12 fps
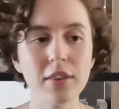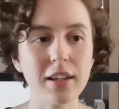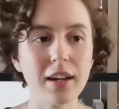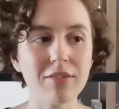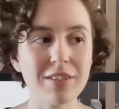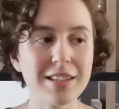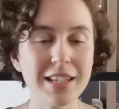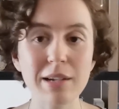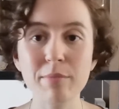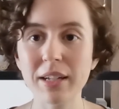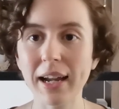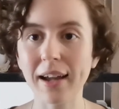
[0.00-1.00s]
They have the
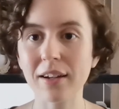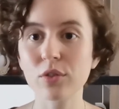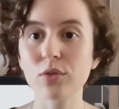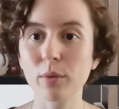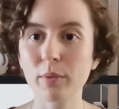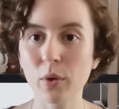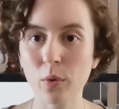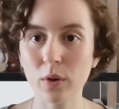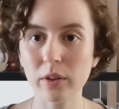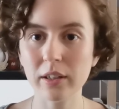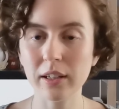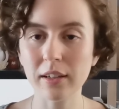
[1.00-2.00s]
same dad from The
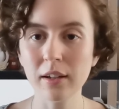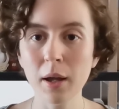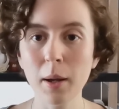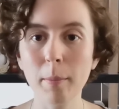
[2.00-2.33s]
Quality,